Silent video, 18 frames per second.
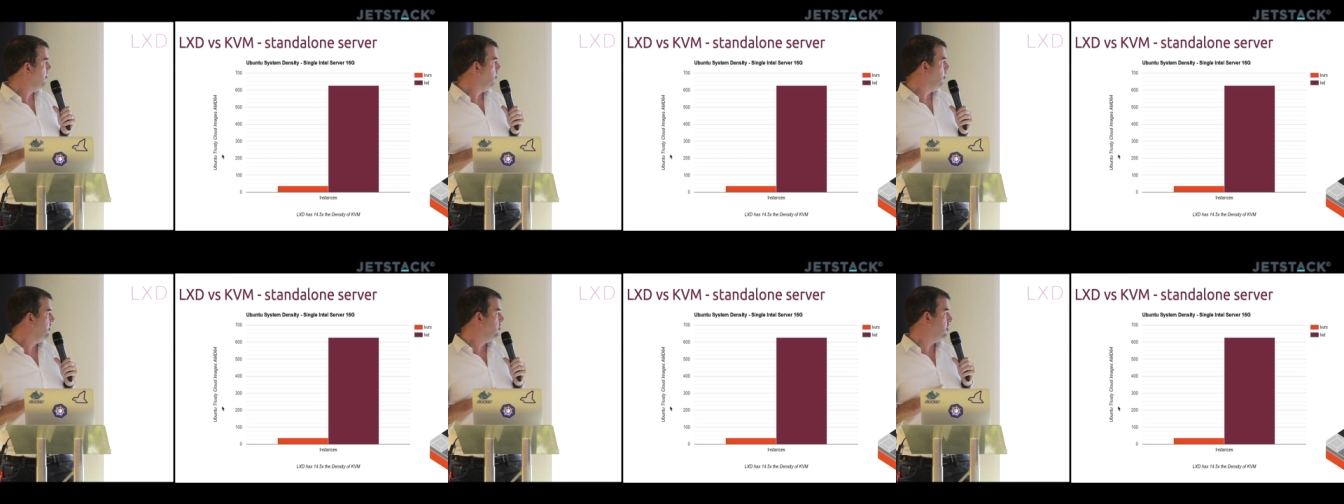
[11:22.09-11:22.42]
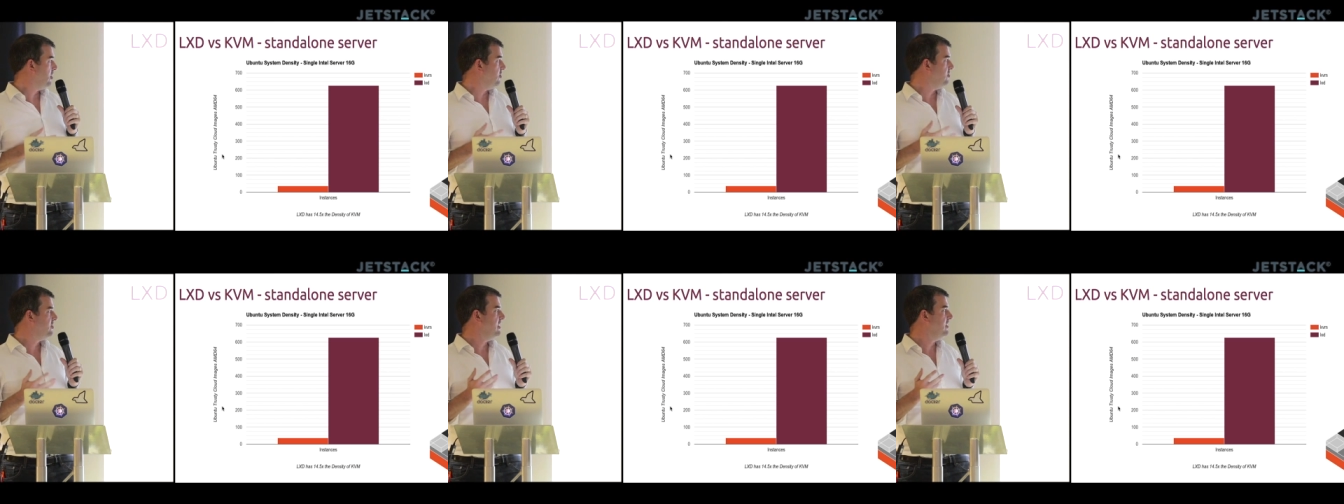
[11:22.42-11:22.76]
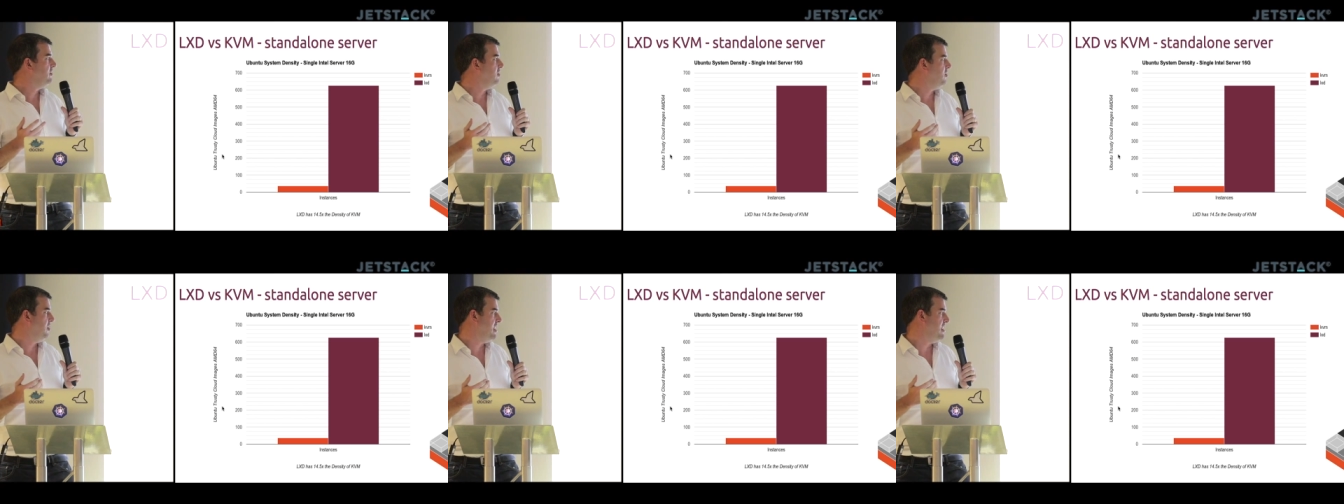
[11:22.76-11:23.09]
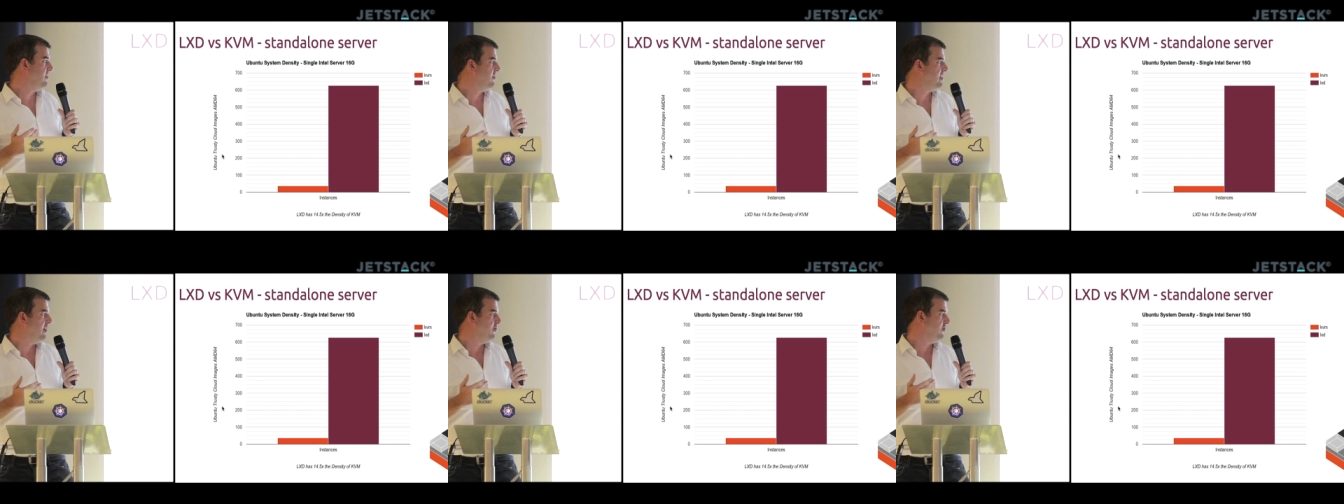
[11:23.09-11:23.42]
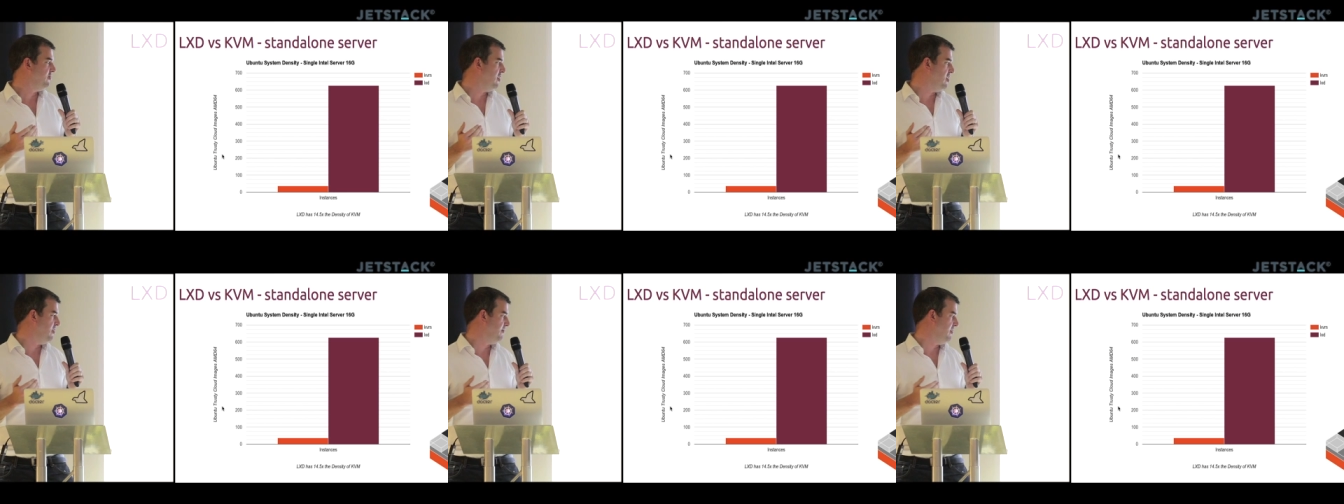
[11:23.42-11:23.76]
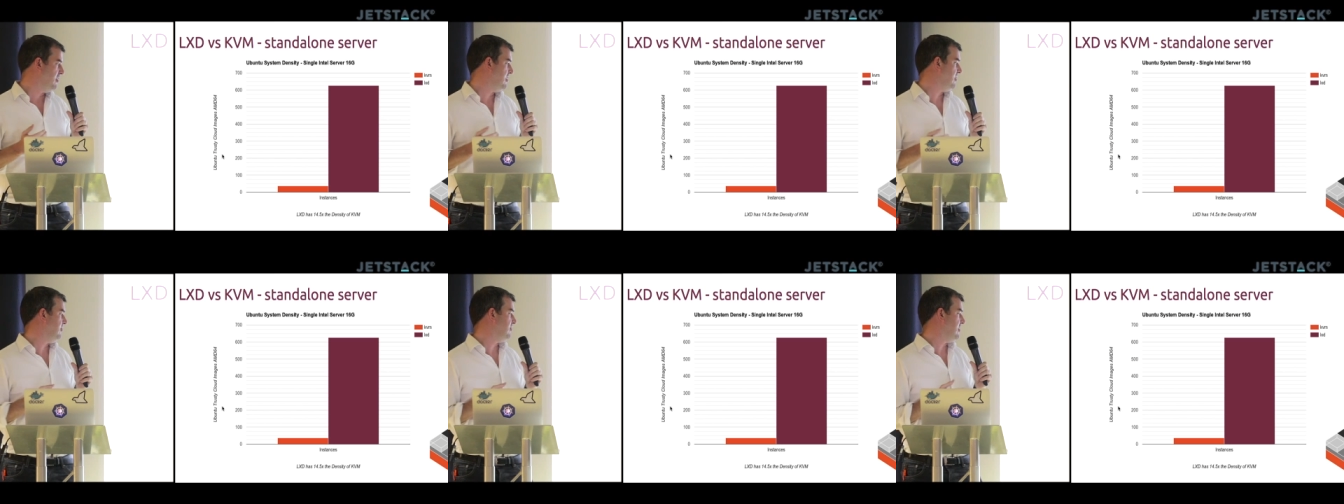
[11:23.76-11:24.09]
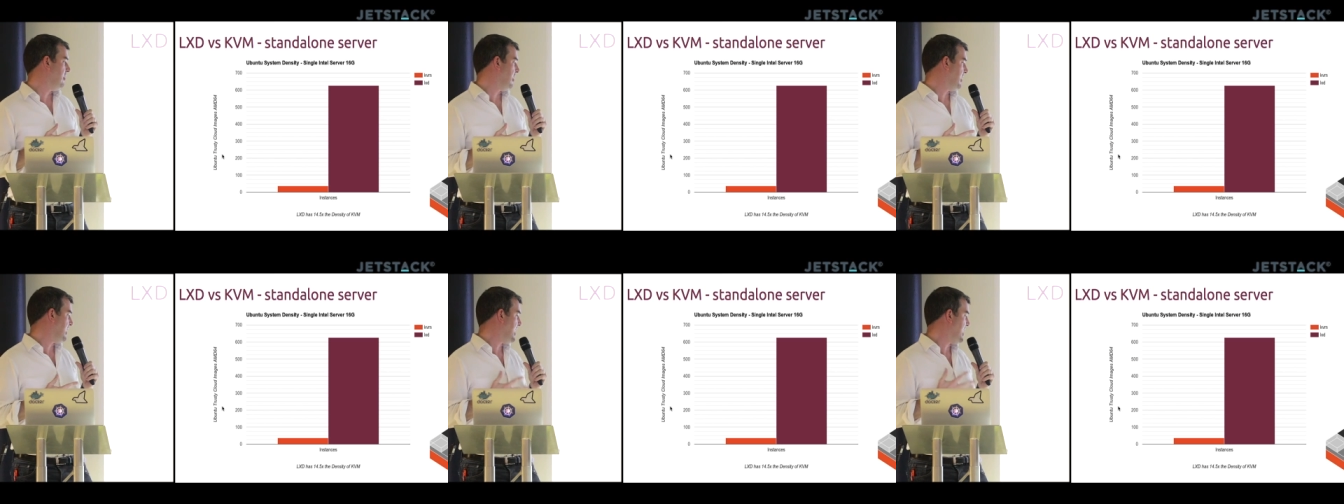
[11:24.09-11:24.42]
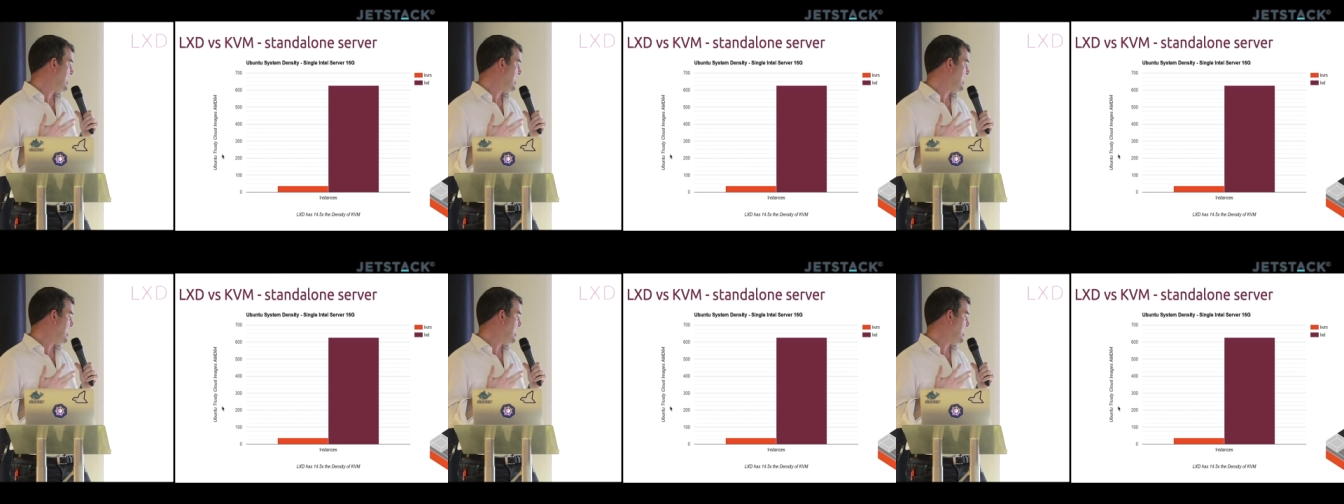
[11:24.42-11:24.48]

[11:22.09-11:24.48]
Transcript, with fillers: We took a single Intel server and said, like,